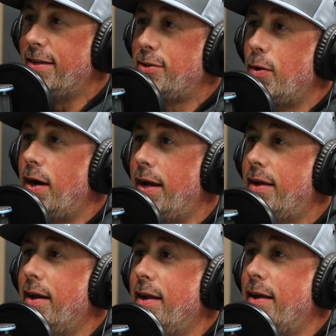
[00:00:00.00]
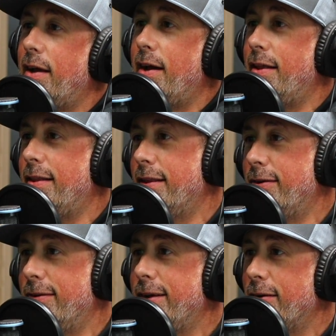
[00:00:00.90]
so I kind of got a
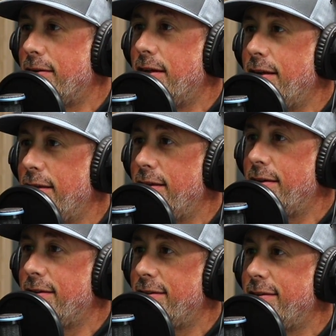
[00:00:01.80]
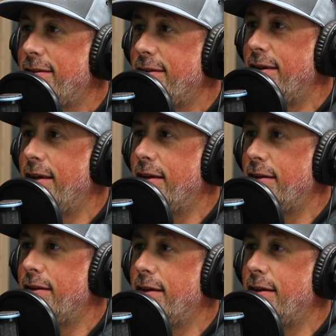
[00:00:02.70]
little irritated and